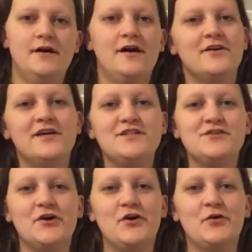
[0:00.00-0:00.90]
Alright
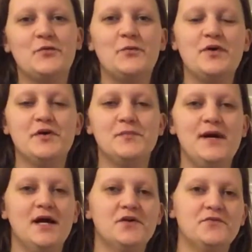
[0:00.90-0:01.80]
y'all, we are
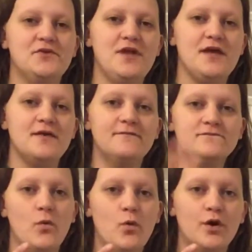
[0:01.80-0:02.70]
back for day
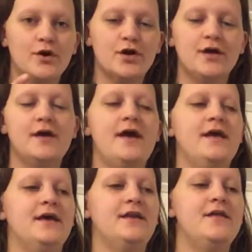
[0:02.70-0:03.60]
4,
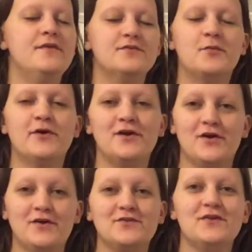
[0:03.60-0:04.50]
and at this point,
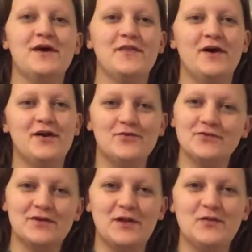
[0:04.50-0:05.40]
honestly, I thought I
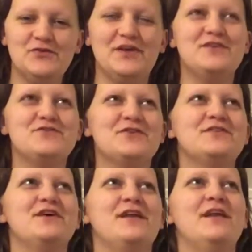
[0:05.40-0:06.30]
was gonna lose
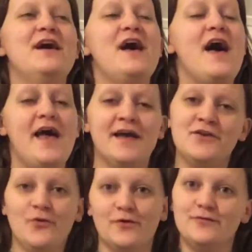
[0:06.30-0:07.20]
interest
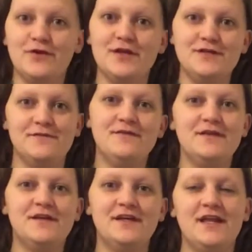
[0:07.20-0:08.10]
and or forget to
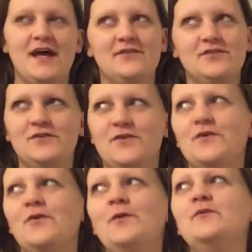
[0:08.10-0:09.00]
feed it and have to start
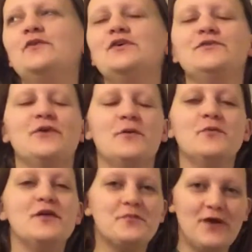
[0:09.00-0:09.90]
all over. So I'm
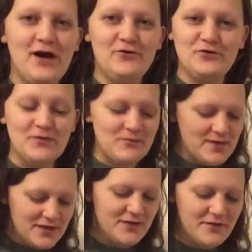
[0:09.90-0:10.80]
really proud to have
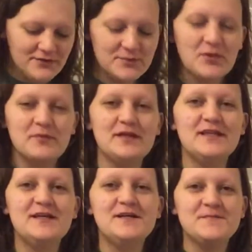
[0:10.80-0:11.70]
made it to this moment.
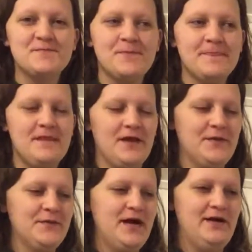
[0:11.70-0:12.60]
You
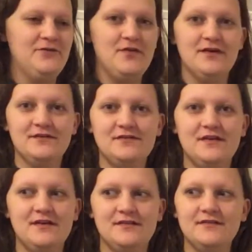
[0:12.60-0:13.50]
know, after this,
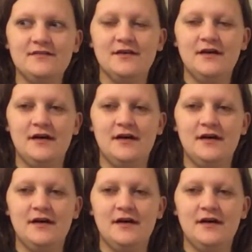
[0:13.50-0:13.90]
it's,